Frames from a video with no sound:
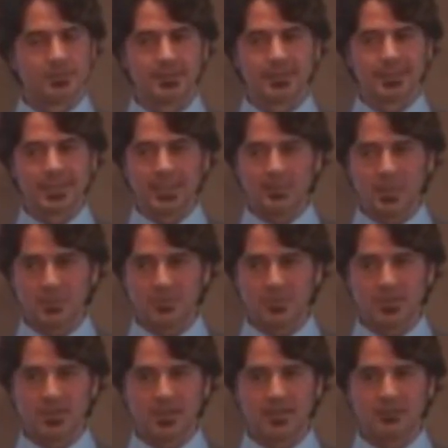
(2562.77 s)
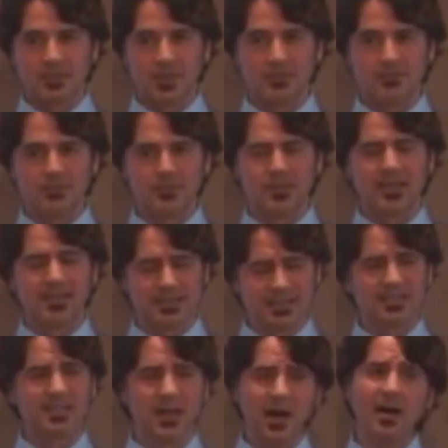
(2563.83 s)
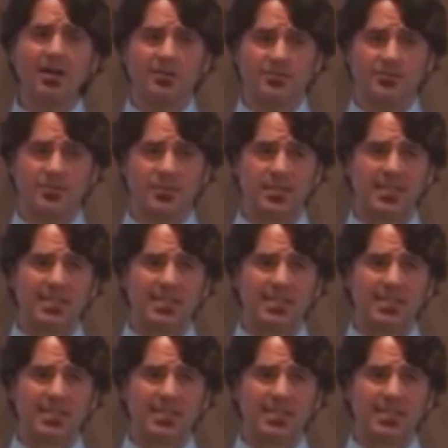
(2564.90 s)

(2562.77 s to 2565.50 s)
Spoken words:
We didn't keep up with all that raw food. That's tough.